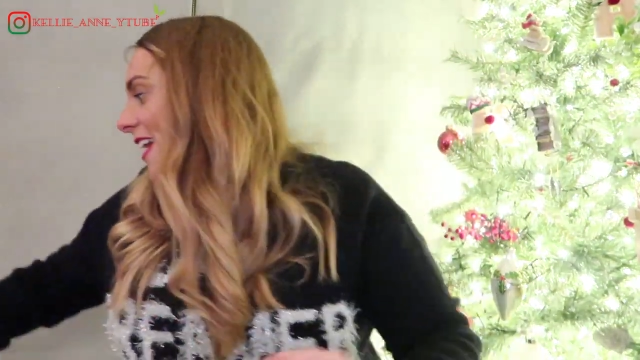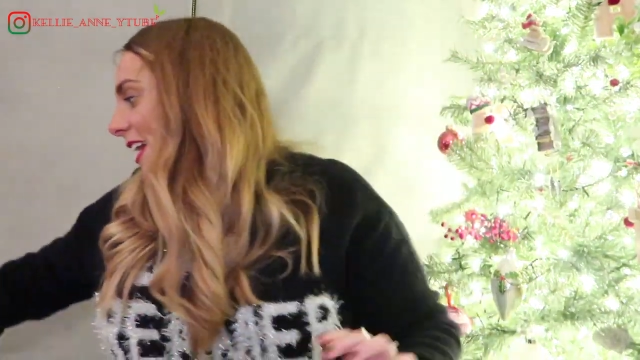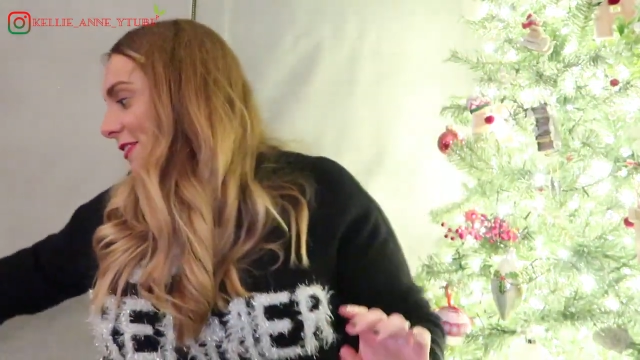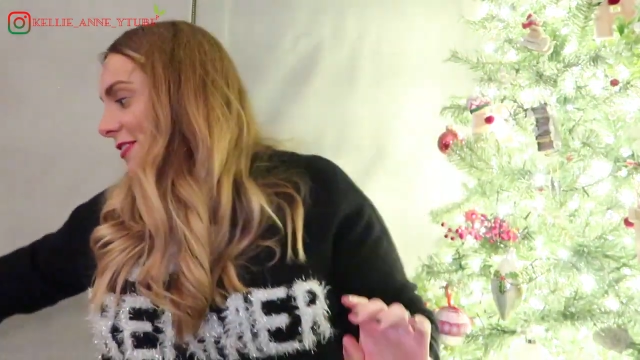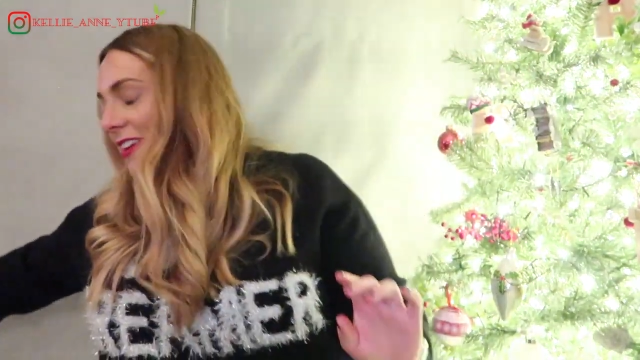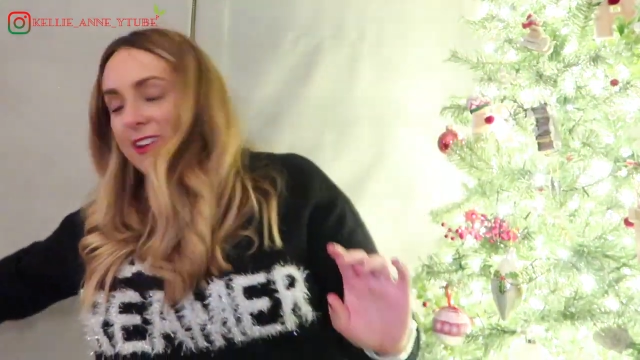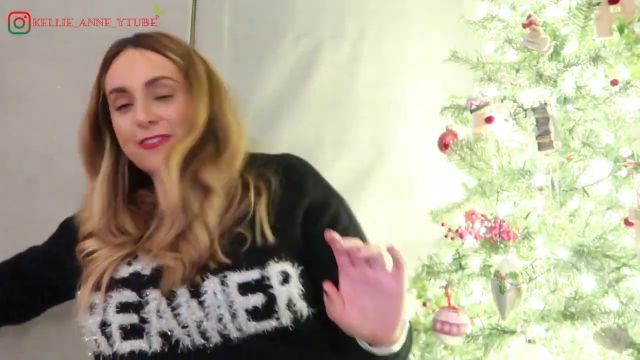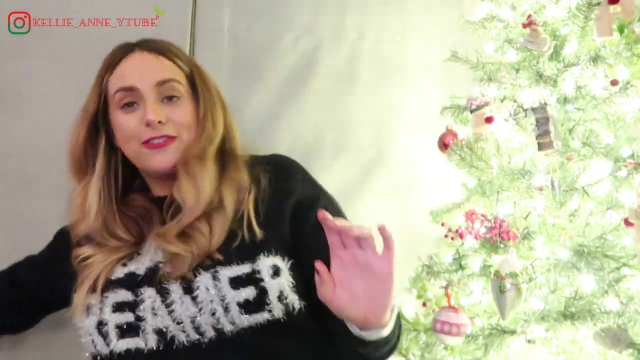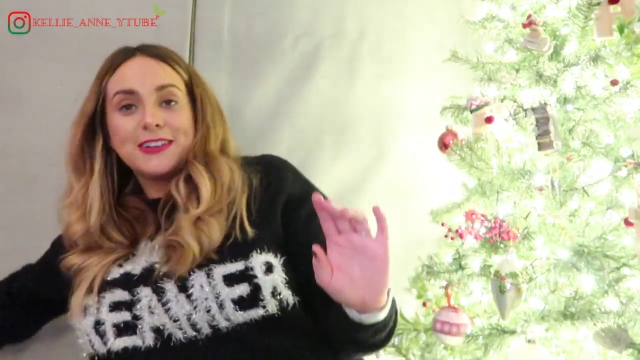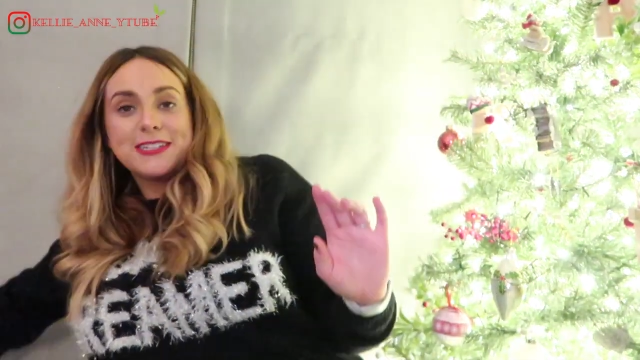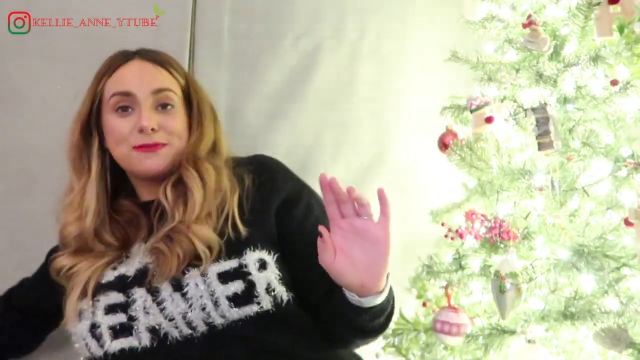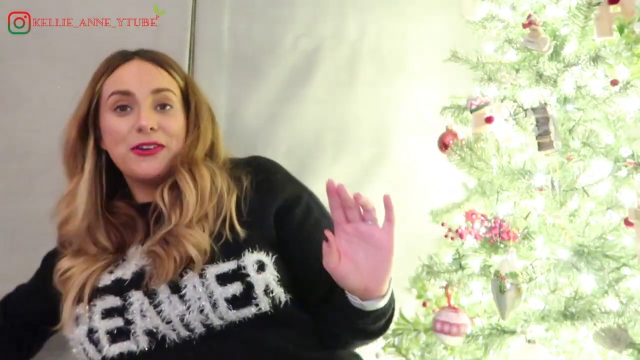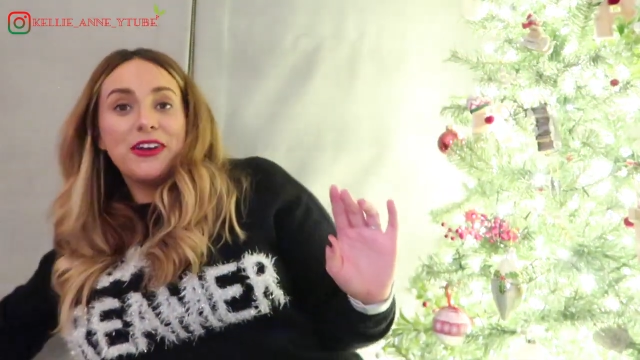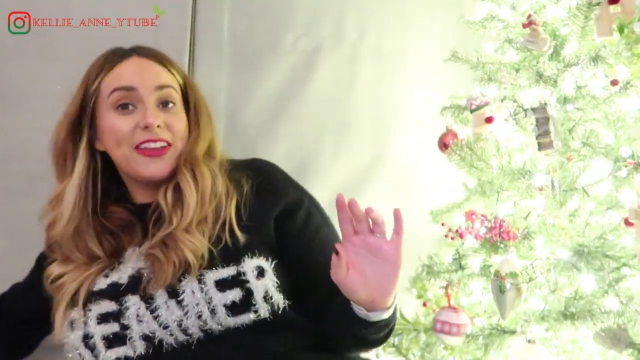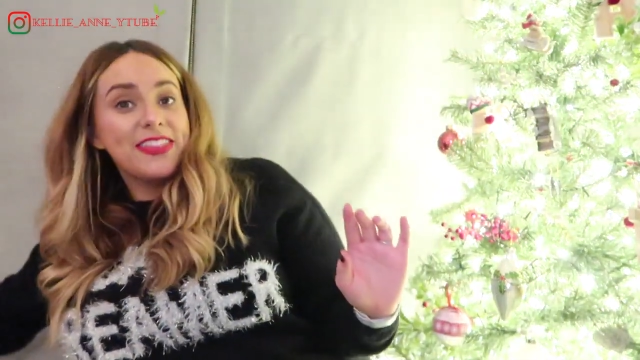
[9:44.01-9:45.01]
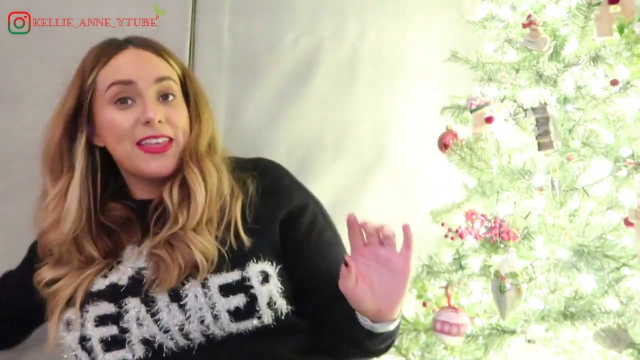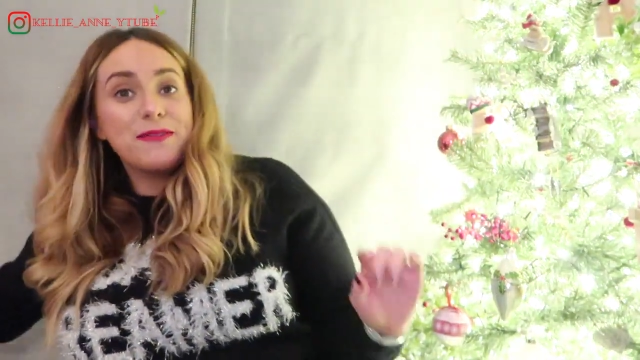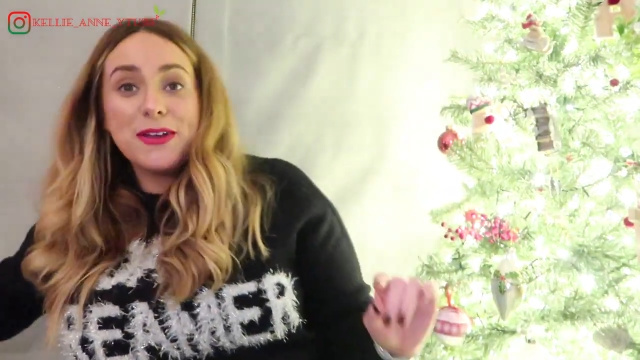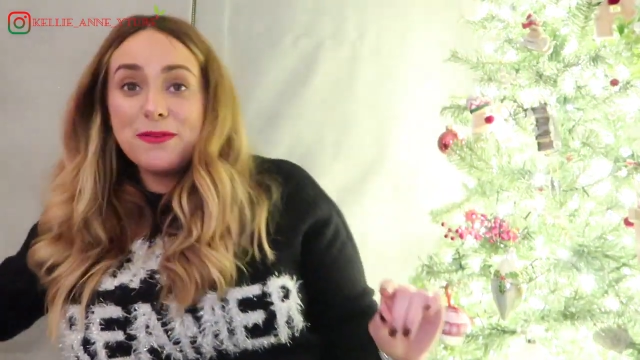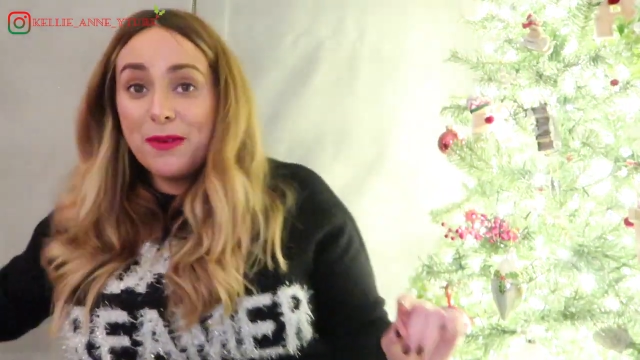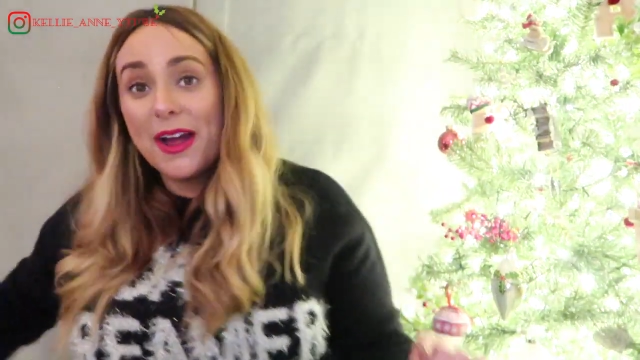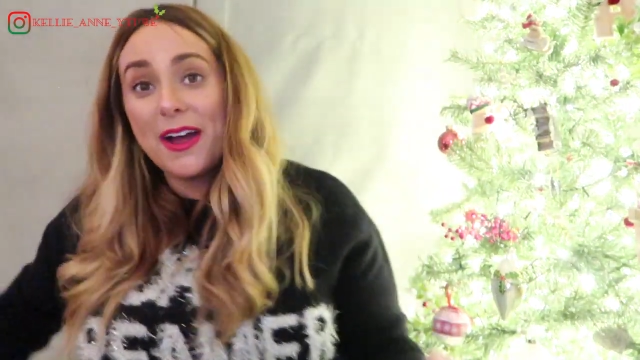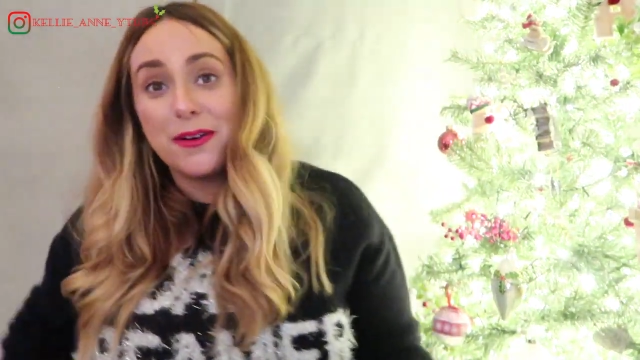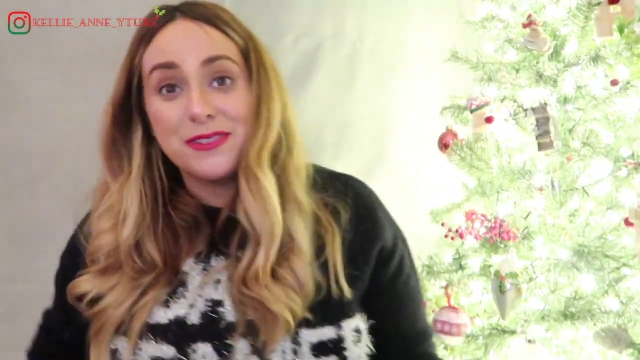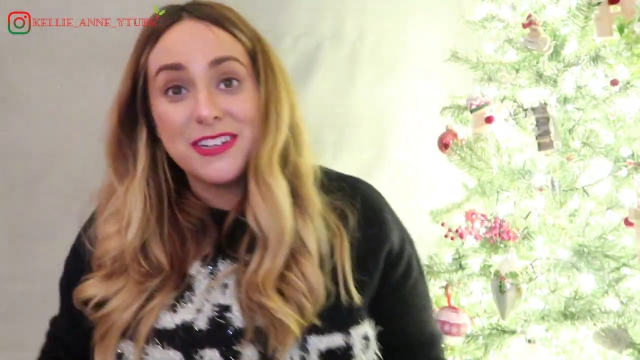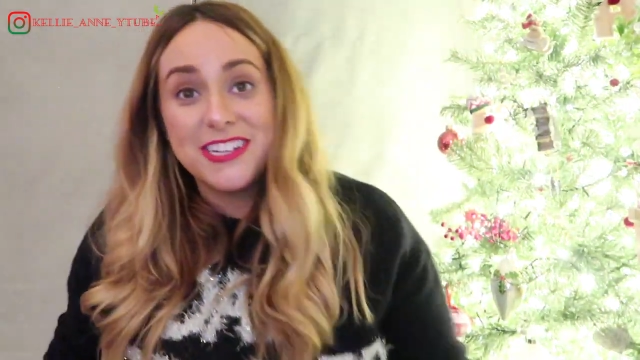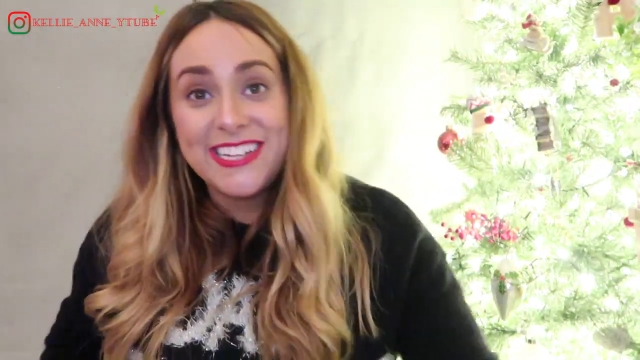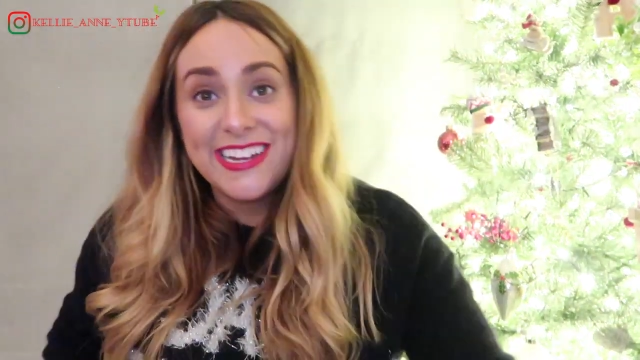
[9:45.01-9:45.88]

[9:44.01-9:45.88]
I'm looking forward to putting them in my cupboard.